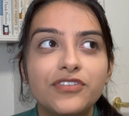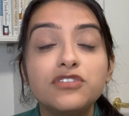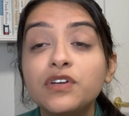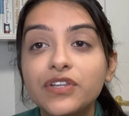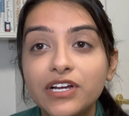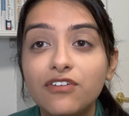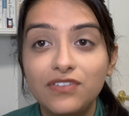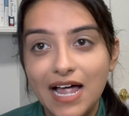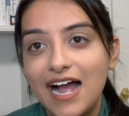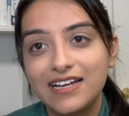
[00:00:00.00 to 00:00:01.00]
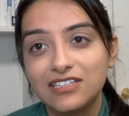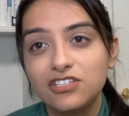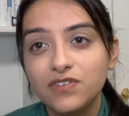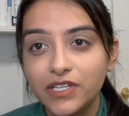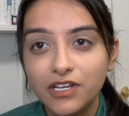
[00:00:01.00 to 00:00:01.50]
feeling of lack and this
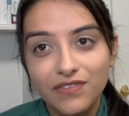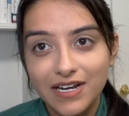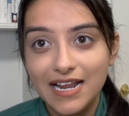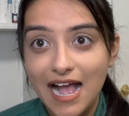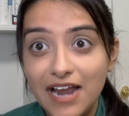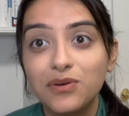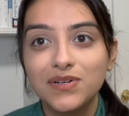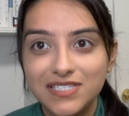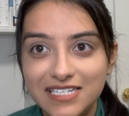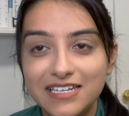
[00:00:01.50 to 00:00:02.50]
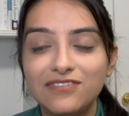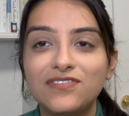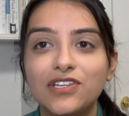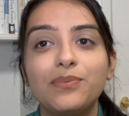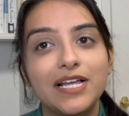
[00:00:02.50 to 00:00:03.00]
feeling of inadequacy for
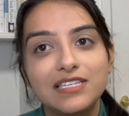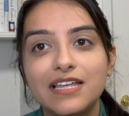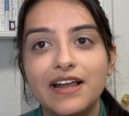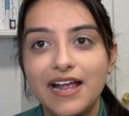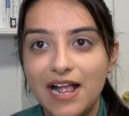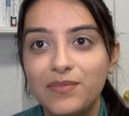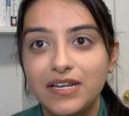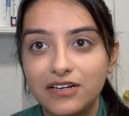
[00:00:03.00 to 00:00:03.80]
the place that I am in